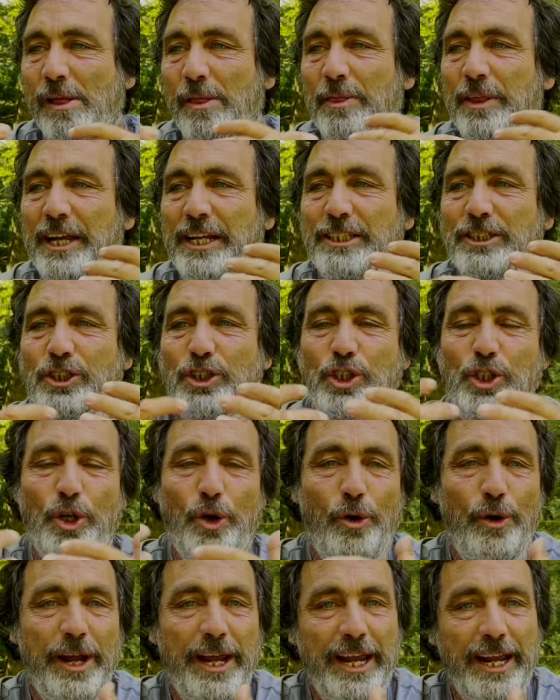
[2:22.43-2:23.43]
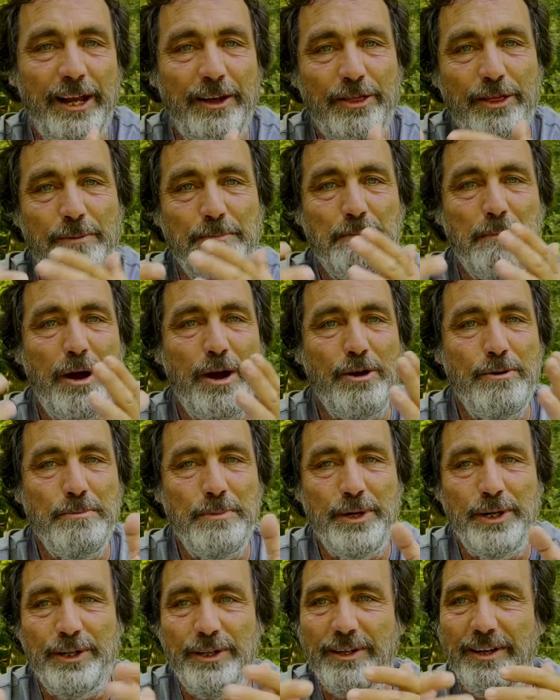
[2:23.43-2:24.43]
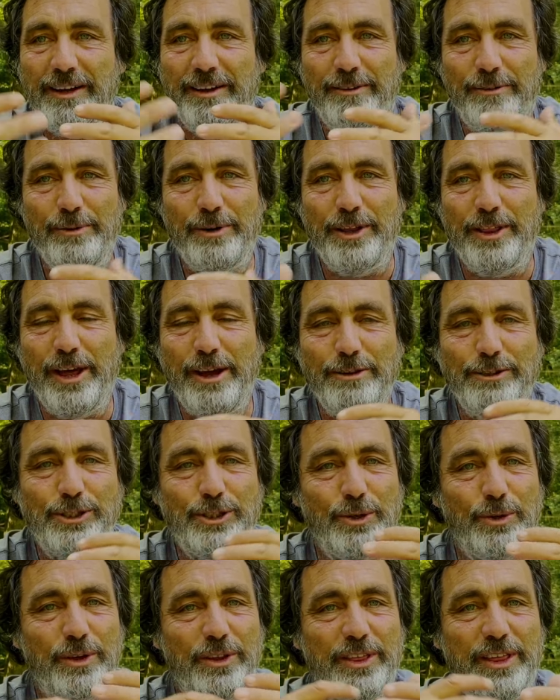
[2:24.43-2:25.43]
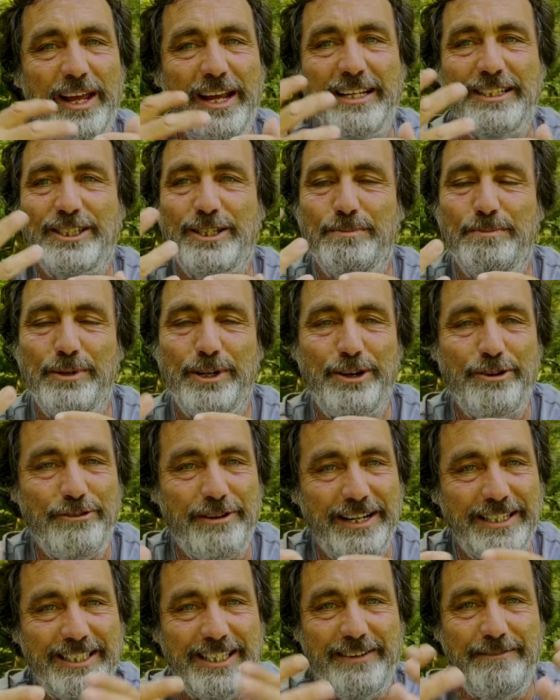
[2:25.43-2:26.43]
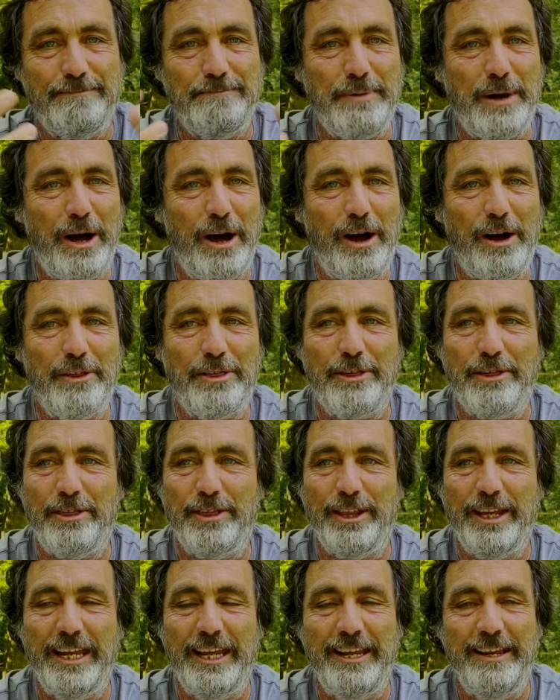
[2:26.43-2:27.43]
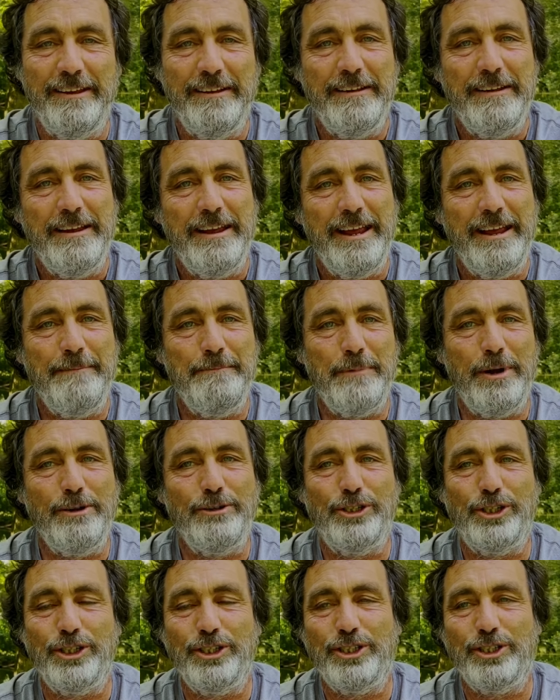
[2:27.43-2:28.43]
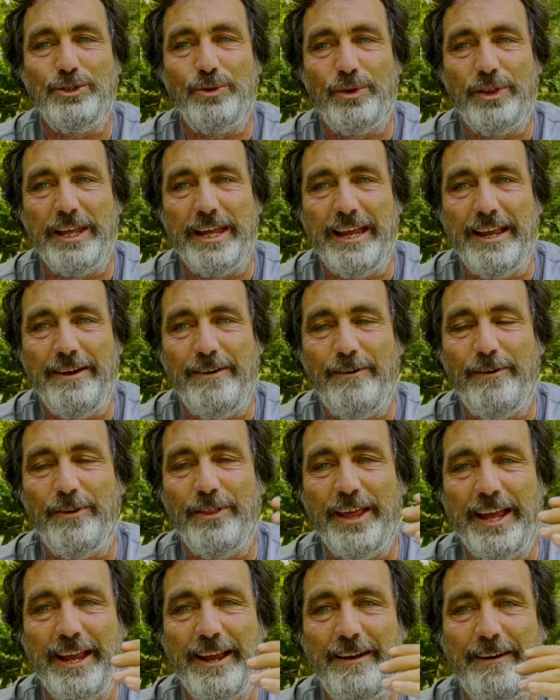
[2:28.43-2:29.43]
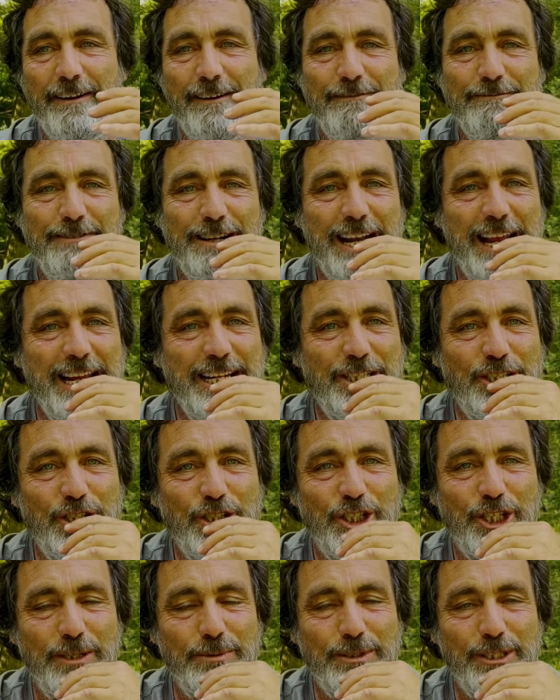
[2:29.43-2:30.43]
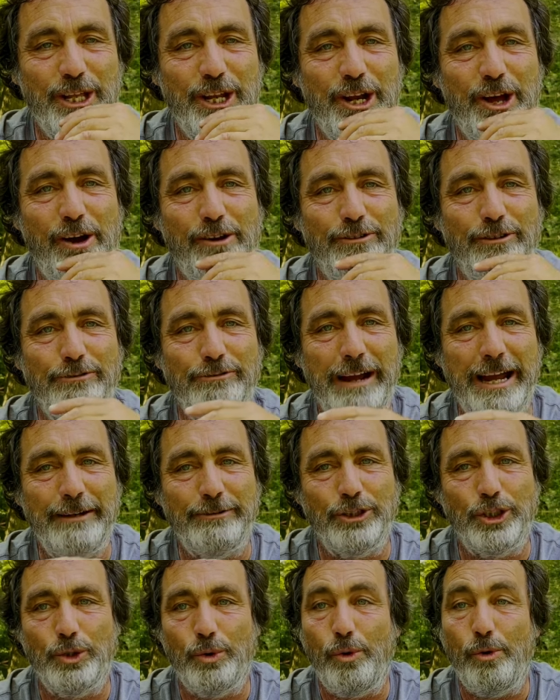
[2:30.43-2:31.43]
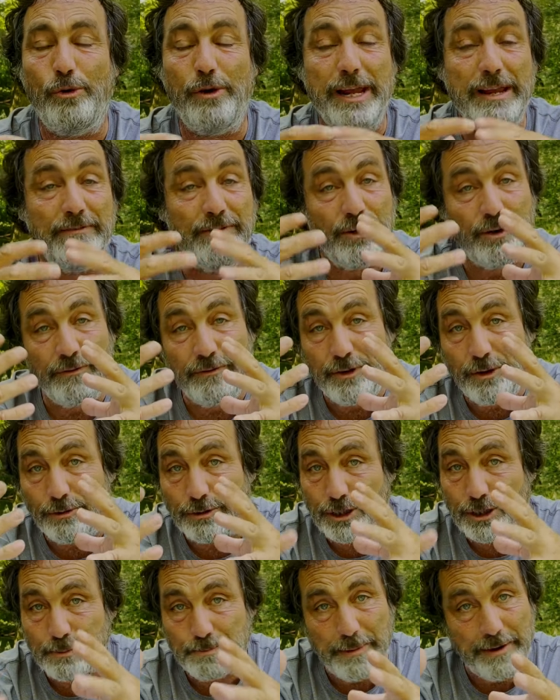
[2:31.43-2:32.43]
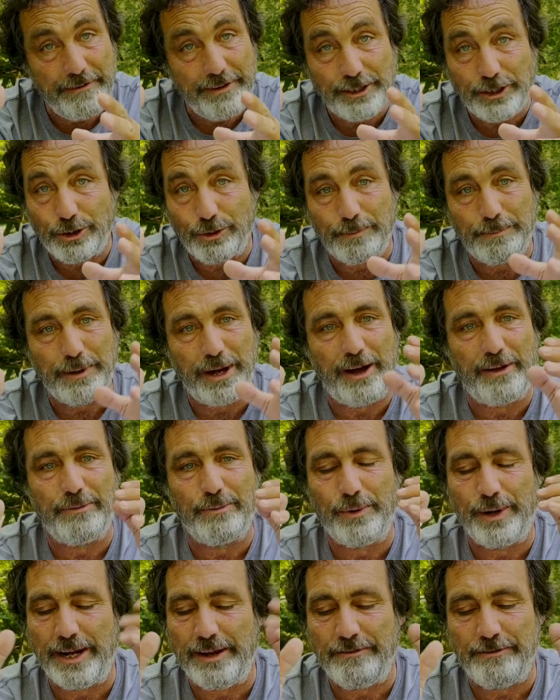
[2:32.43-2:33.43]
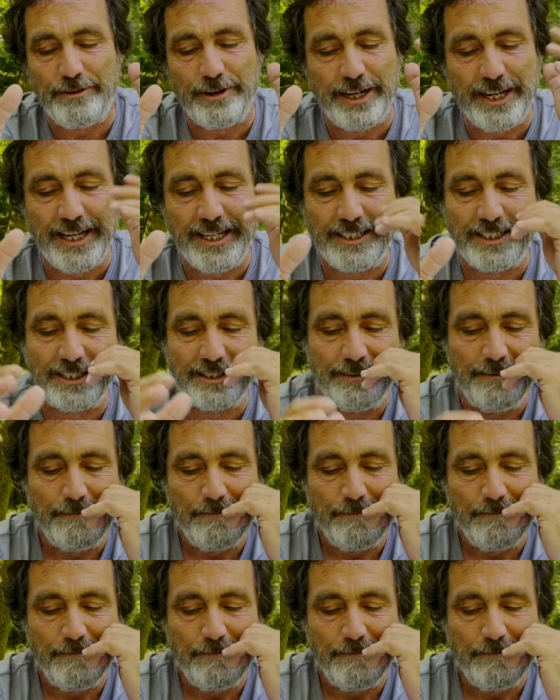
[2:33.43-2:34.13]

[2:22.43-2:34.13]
enjoying of the moment, all of those sort of things, the progressive path of the emotions or the relationships that are around you, or even of your spiritual path, whatever it is.